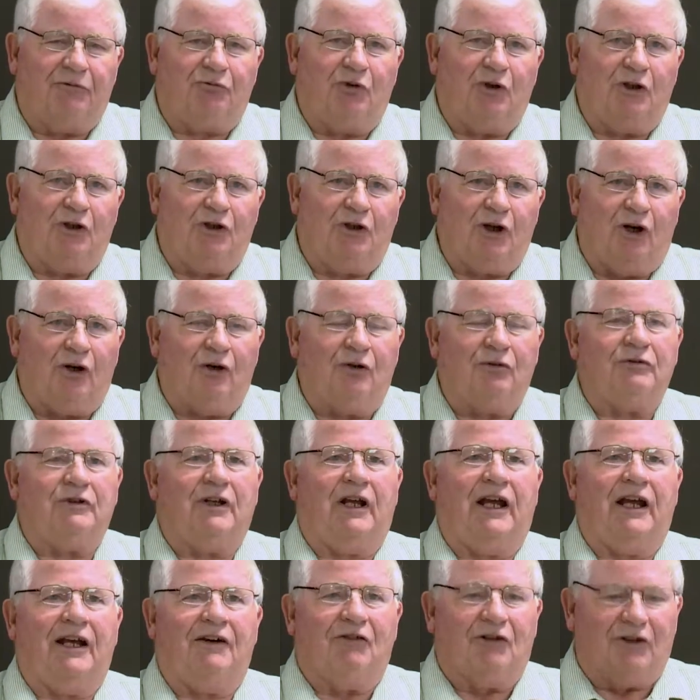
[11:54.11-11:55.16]
we don't
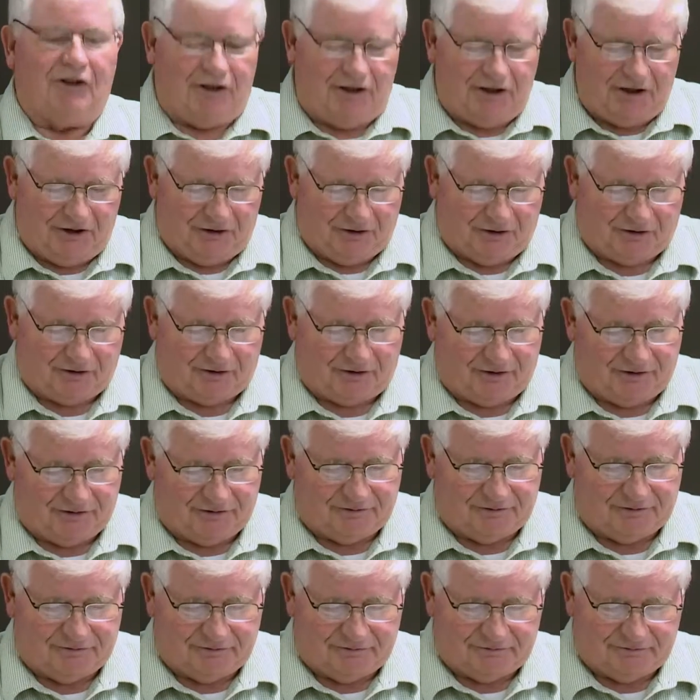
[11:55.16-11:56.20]
have a leader,
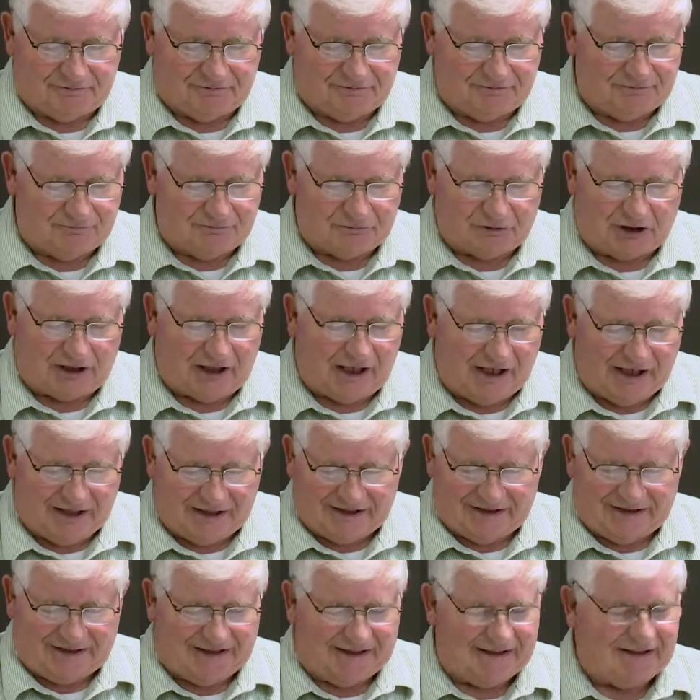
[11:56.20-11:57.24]
we're kind
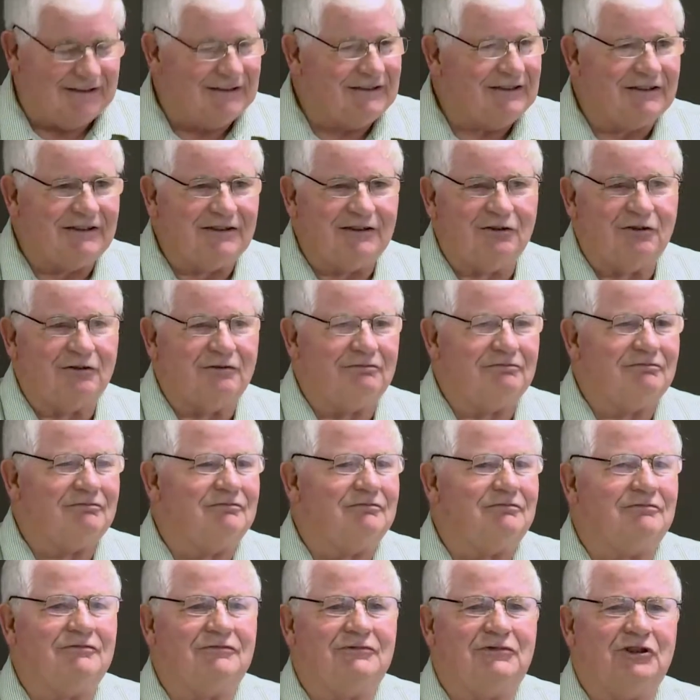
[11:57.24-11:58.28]
of like
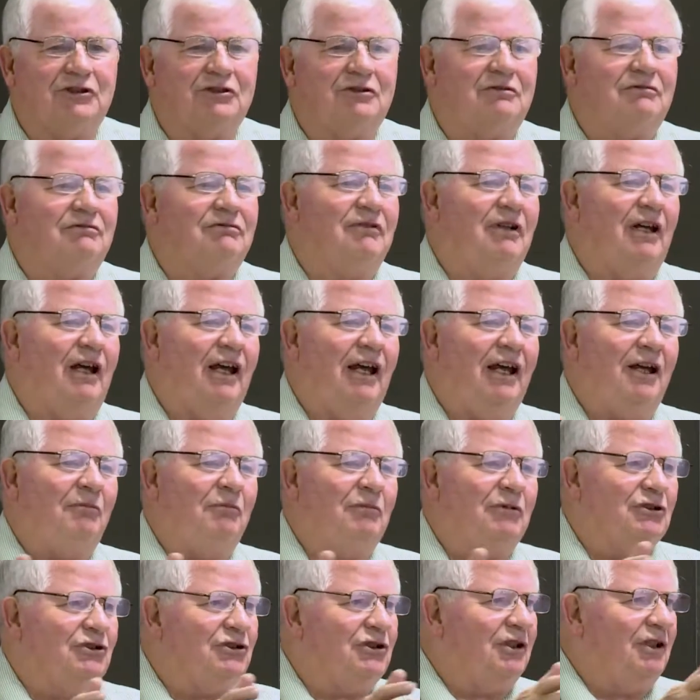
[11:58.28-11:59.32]
just
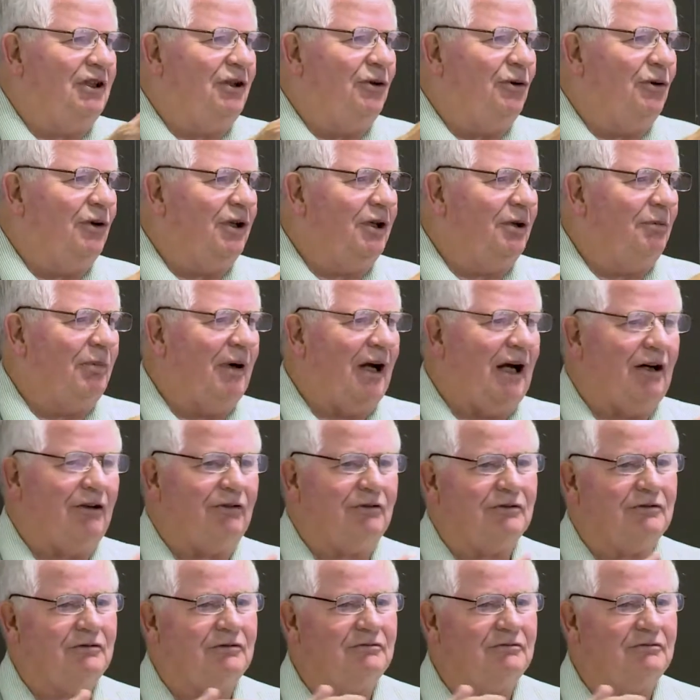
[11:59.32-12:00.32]
aimlessly going about.